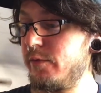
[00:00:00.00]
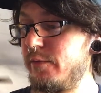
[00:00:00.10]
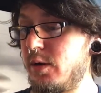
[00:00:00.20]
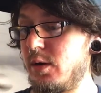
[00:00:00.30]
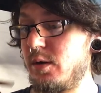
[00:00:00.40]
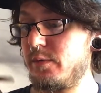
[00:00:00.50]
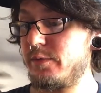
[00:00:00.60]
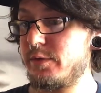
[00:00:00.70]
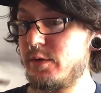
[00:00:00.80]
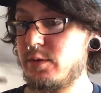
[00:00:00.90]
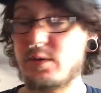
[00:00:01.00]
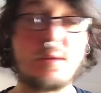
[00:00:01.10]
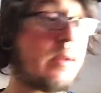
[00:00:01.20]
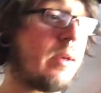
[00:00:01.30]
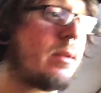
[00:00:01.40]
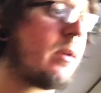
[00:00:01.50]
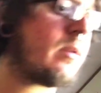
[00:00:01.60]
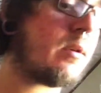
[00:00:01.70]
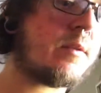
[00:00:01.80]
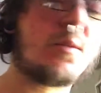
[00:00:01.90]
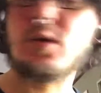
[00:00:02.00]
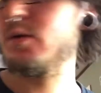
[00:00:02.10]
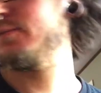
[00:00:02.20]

5, 6. That's like 6 now. Well,